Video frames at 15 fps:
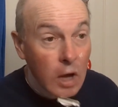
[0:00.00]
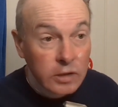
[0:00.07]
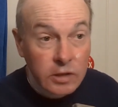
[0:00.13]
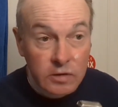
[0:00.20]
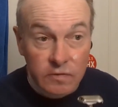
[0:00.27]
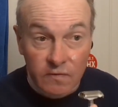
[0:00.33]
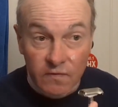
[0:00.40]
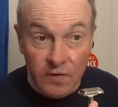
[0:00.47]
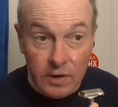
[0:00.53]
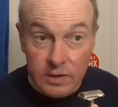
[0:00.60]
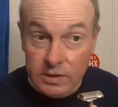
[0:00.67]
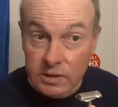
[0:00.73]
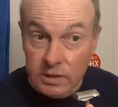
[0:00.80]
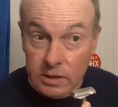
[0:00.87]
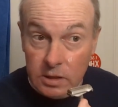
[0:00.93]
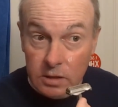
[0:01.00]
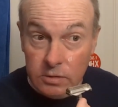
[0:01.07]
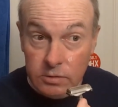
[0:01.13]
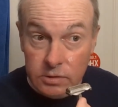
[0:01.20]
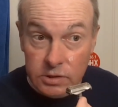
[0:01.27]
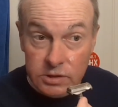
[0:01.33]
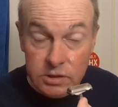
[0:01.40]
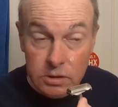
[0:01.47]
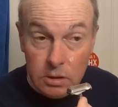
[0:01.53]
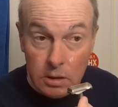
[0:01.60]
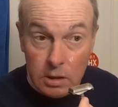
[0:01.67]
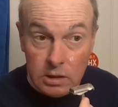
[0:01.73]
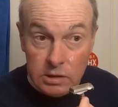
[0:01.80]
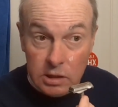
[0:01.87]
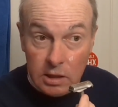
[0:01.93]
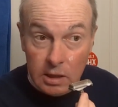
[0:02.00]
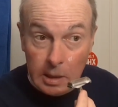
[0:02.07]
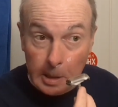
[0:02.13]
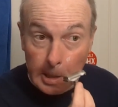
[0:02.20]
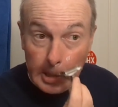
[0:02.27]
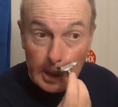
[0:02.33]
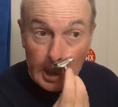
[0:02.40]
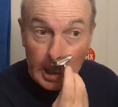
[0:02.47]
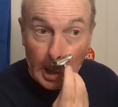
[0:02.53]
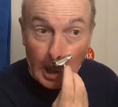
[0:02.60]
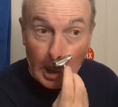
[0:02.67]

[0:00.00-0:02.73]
I couldn't find any others online.